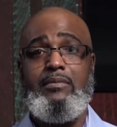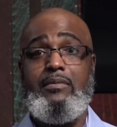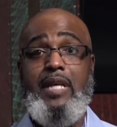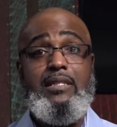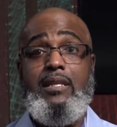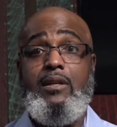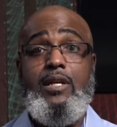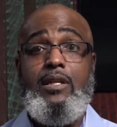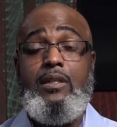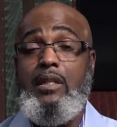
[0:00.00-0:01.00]
That's the
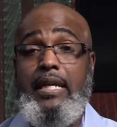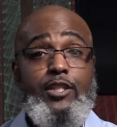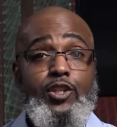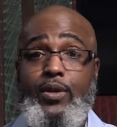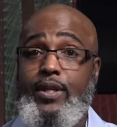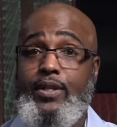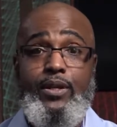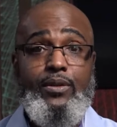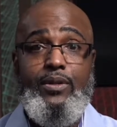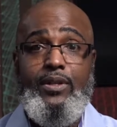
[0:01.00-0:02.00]
least you could
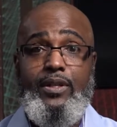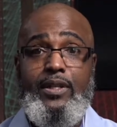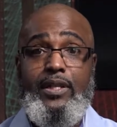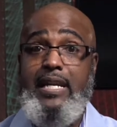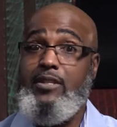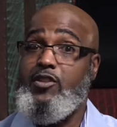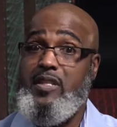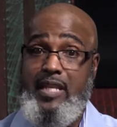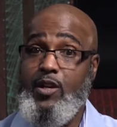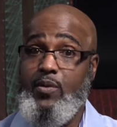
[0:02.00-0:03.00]
do,
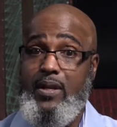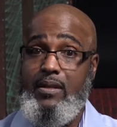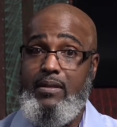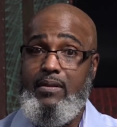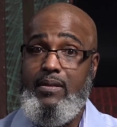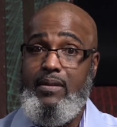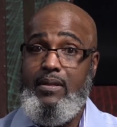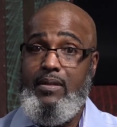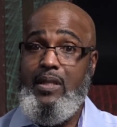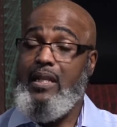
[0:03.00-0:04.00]
considering
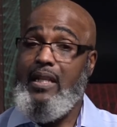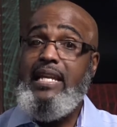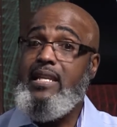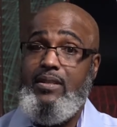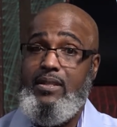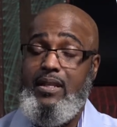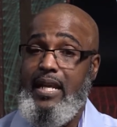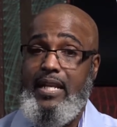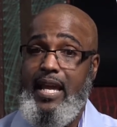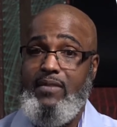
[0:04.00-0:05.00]
the leniency
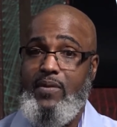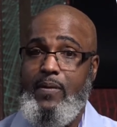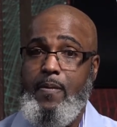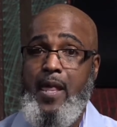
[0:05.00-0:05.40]
that he gave you.